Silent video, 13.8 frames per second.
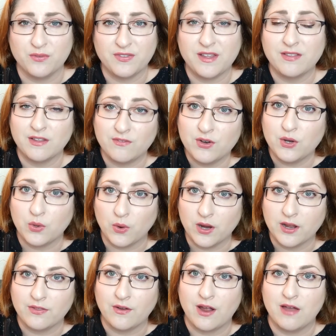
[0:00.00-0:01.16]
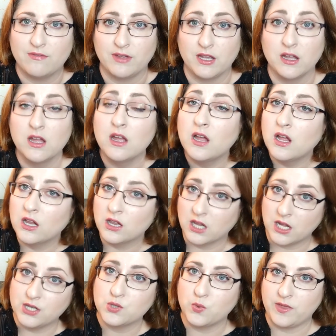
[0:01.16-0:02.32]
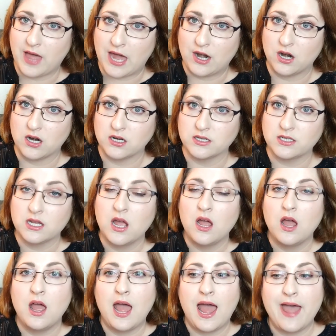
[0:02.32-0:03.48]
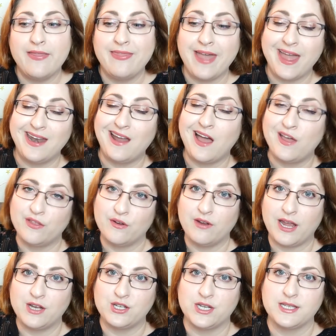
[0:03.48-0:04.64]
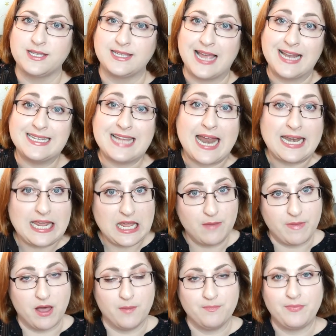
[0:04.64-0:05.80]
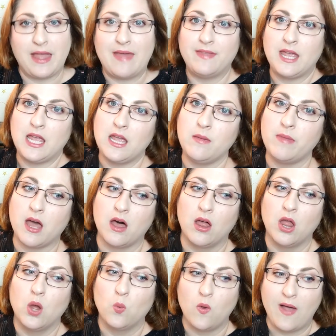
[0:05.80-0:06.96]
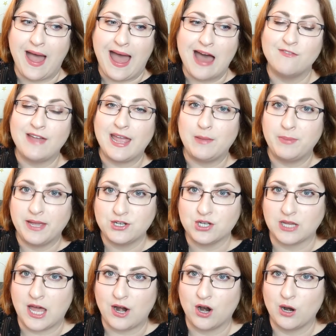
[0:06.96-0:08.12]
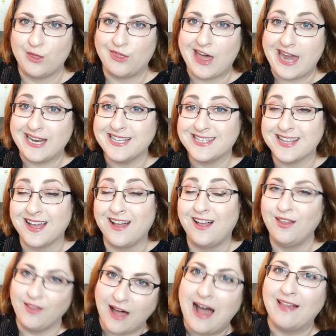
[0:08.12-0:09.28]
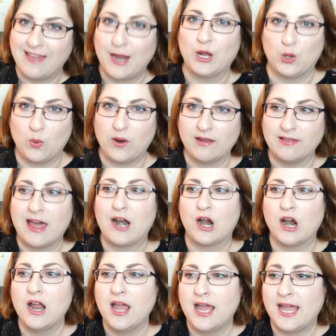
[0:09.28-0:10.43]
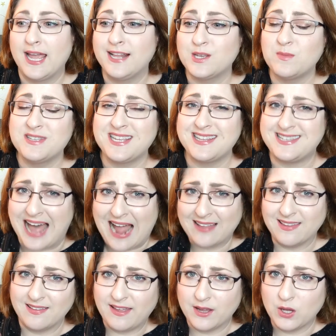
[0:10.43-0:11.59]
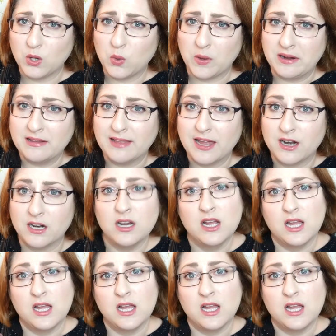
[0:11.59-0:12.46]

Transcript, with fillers: if they live in New York and they're having lunch with editors. And then other agents send an email, and the email will have a pitch letter that is a lot like a query letter. It's almost exactly like a query letter,